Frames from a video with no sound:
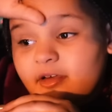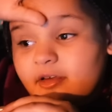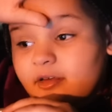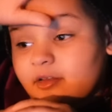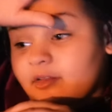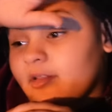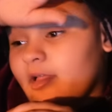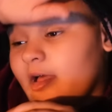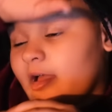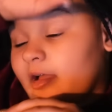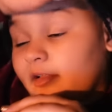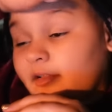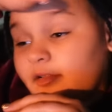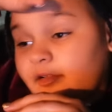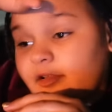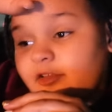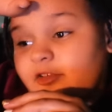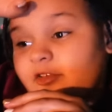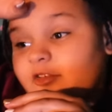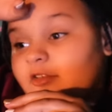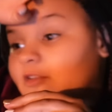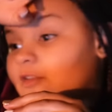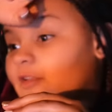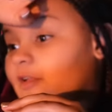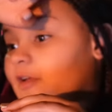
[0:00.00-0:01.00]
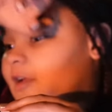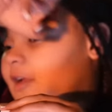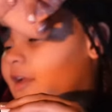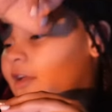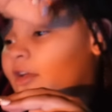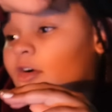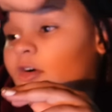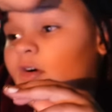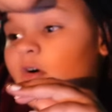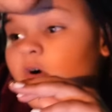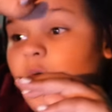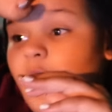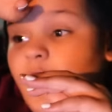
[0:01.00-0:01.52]
Like, literally,
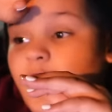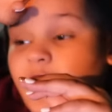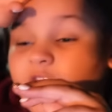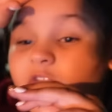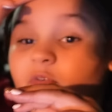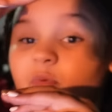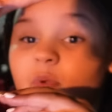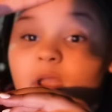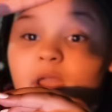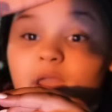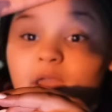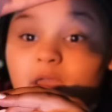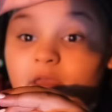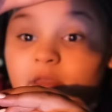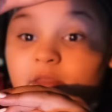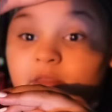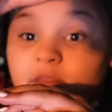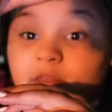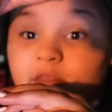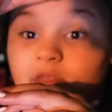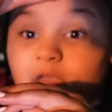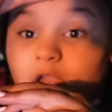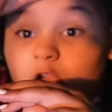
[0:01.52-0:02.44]
it always rains.